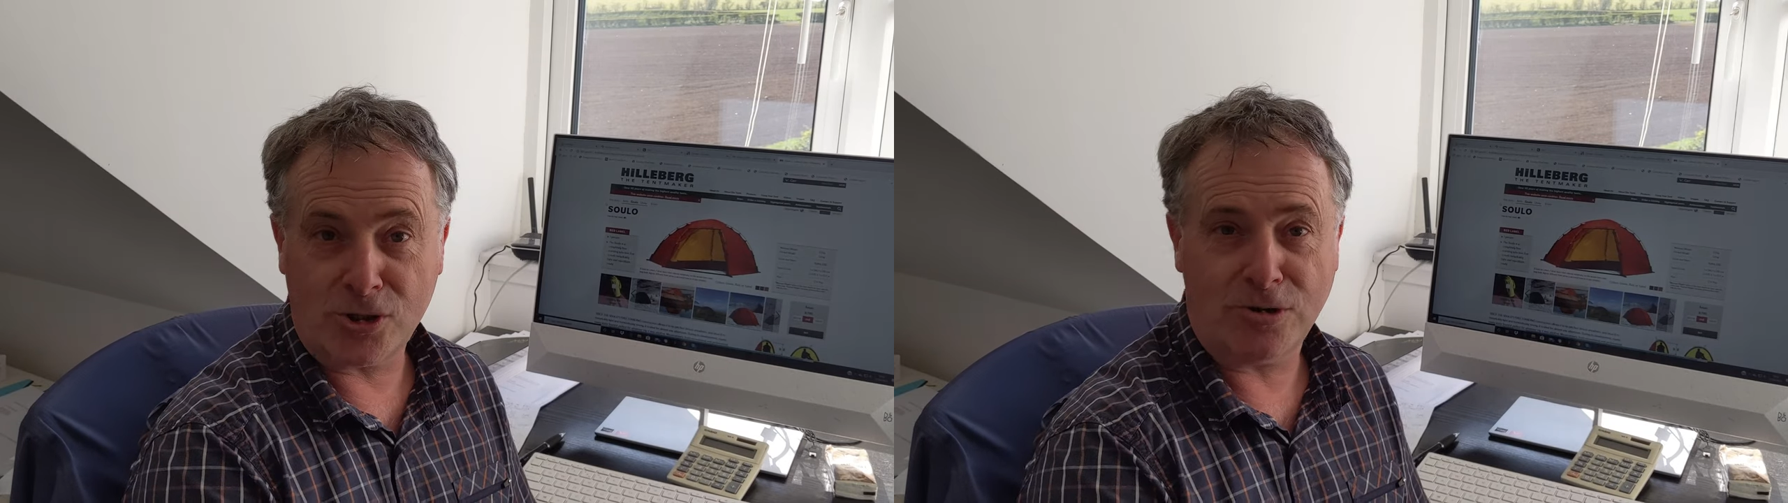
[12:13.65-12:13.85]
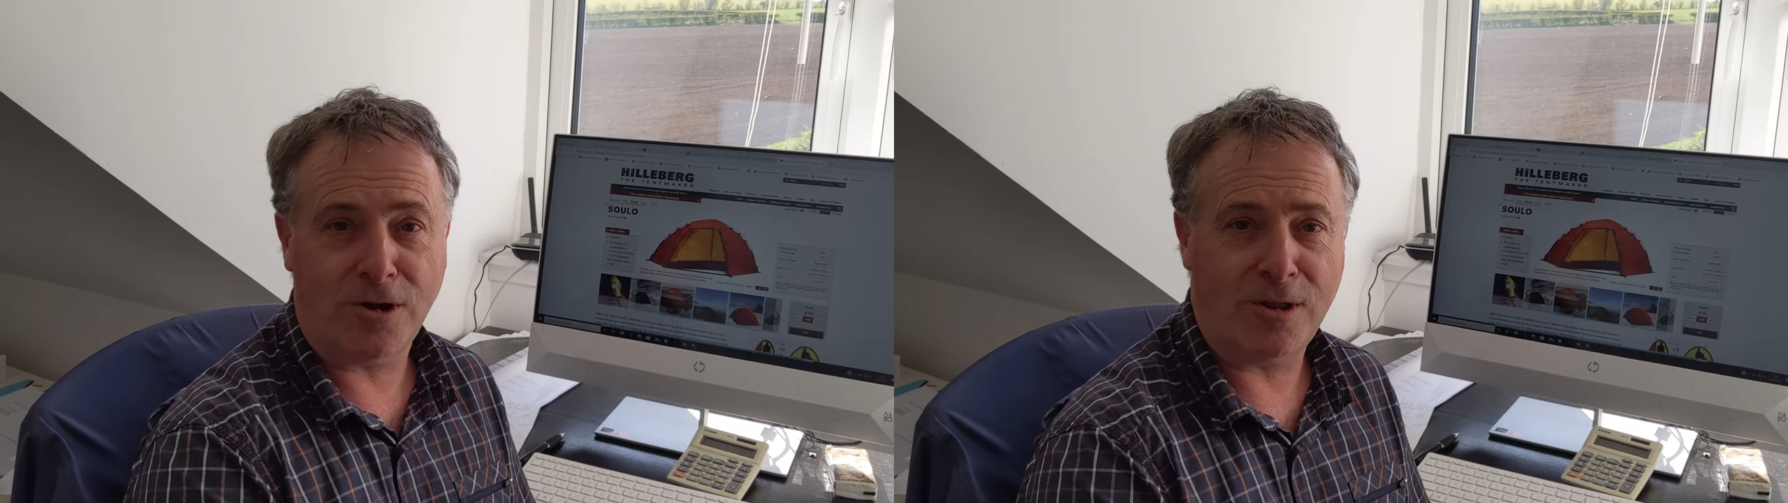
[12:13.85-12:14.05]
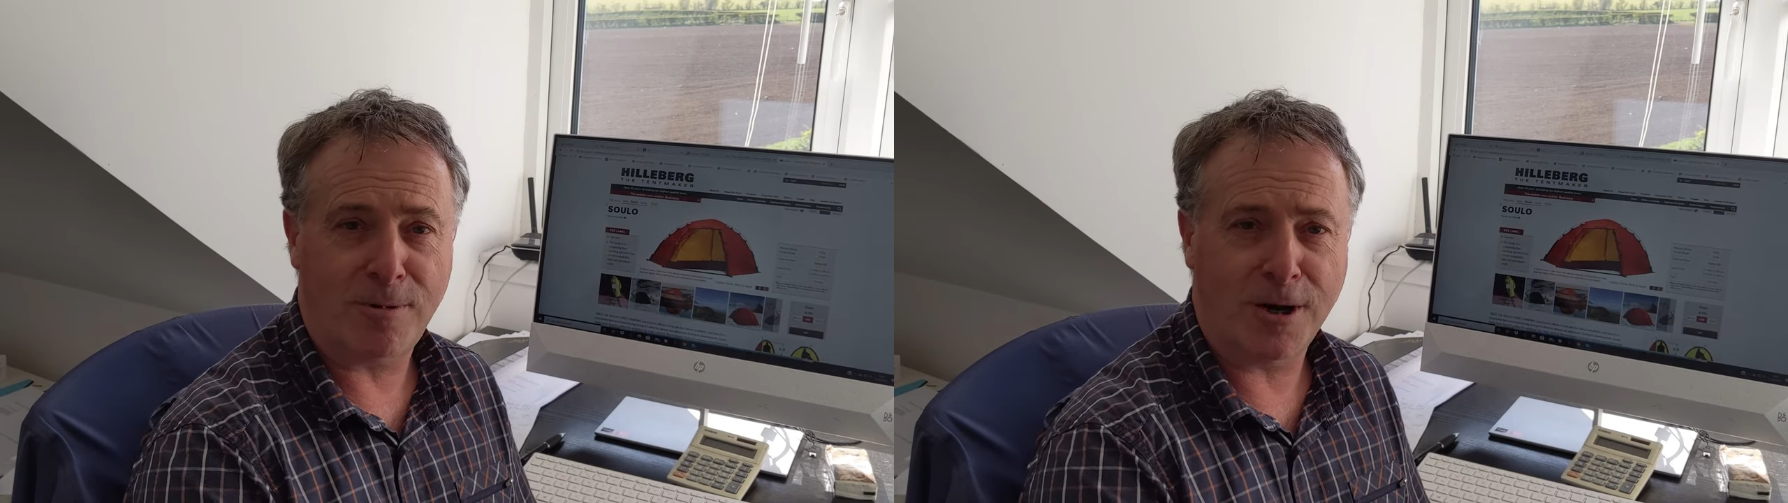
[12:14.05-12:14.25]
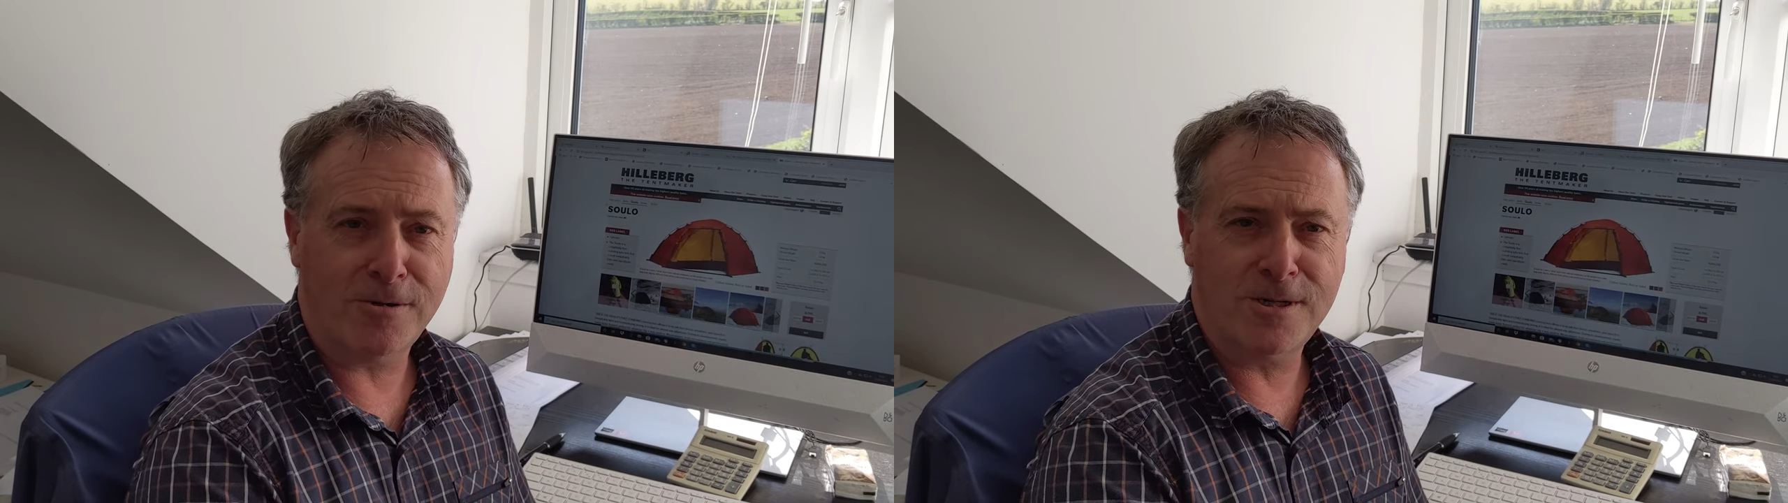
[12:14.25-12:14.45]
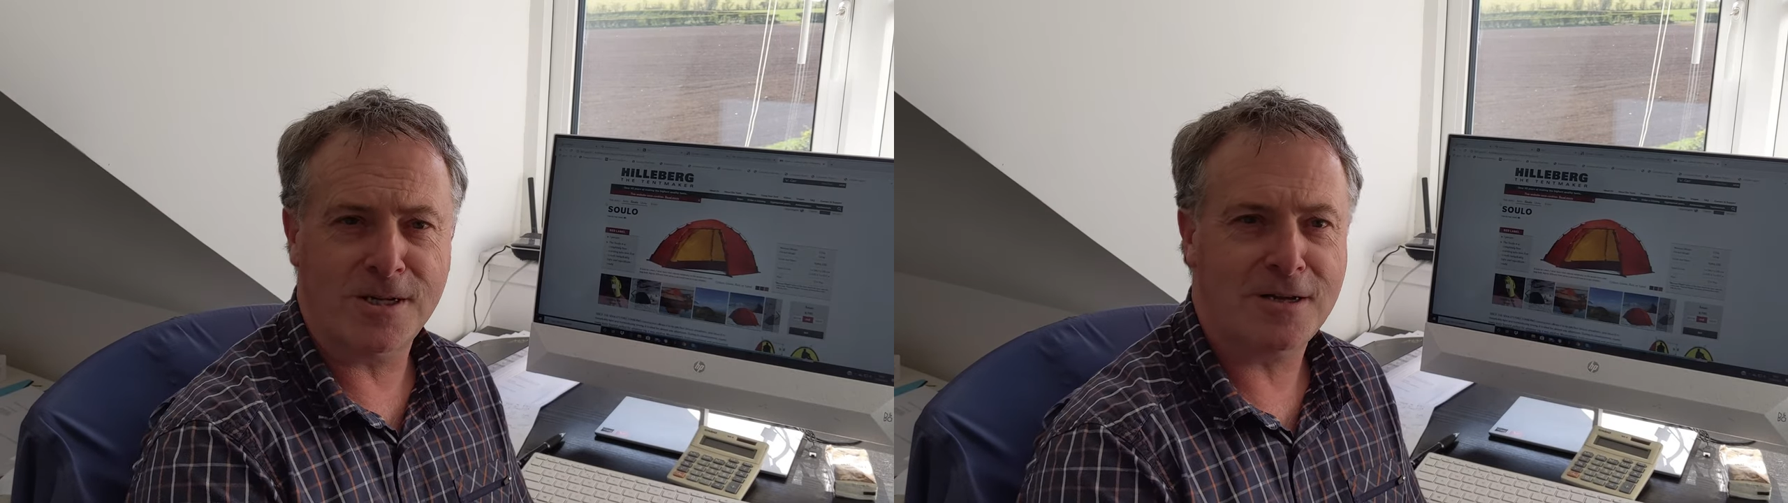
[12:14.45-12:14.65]
sure how they
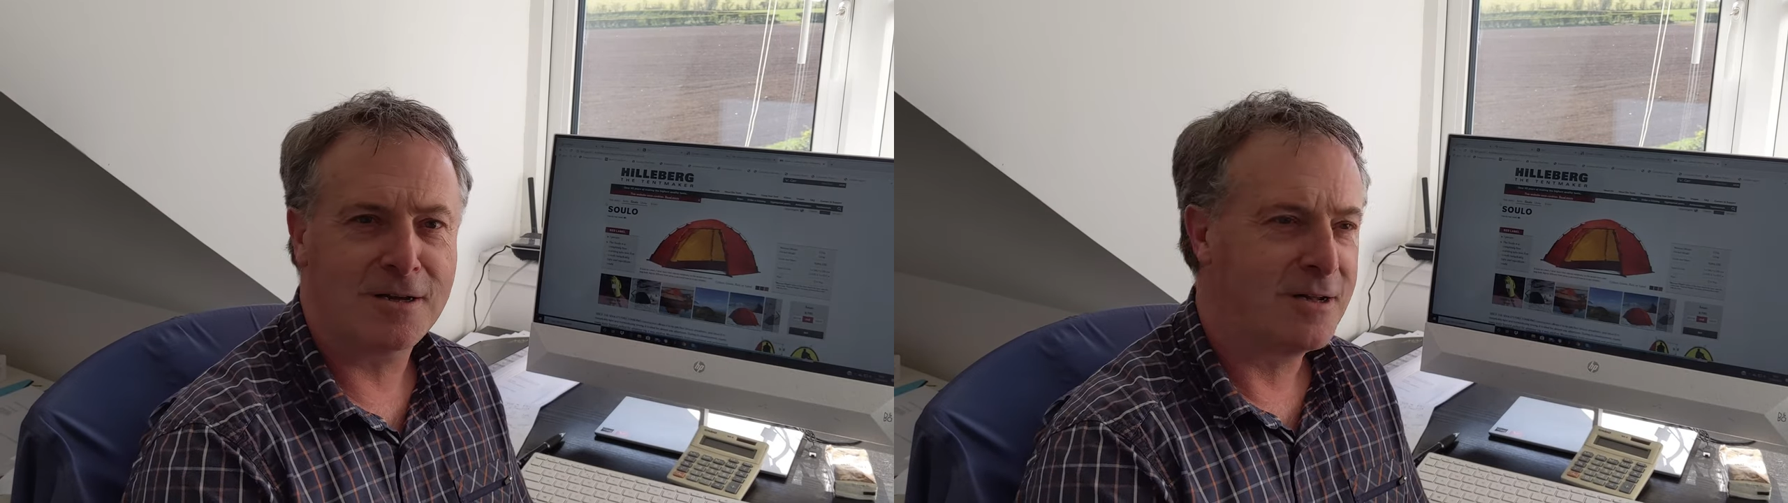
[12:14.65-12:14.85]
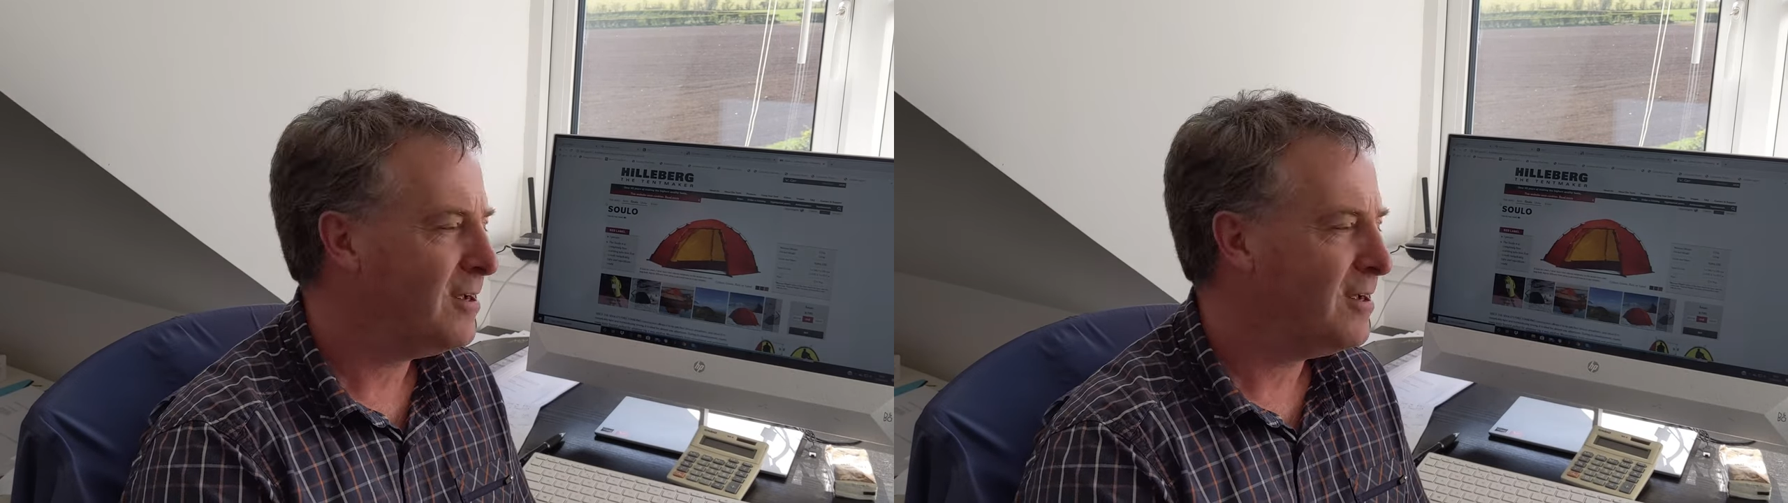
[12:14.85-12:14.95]
pronounce it,